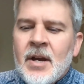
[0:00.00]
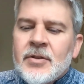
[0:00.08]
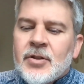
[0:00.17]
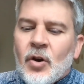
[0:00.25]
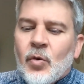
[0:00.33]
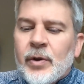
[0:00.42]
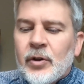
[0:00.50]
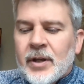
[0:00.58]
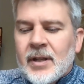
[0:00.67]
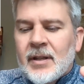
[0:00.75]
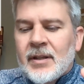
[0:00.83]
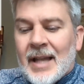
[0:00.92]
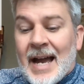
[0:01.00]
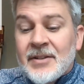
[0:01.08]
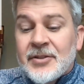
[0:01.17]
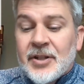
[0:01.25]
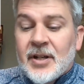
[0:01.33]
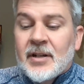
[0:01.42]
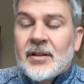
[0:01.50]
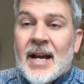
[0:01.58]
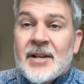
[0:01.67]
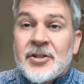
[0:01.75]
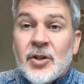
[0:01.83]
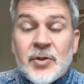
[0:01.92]
So we look at last year
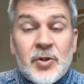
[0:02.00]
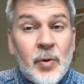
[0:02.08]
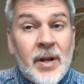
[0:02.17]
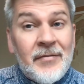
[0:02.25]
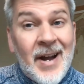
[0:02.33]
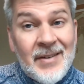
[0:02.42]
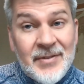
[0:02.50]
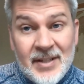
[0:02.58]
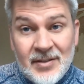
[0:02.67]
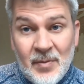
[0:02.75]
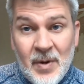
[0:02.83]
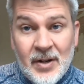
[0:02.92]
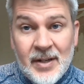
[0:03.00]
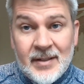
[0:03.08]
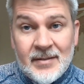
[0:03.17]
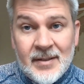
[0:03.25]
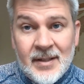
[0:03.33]
was 25 days on market.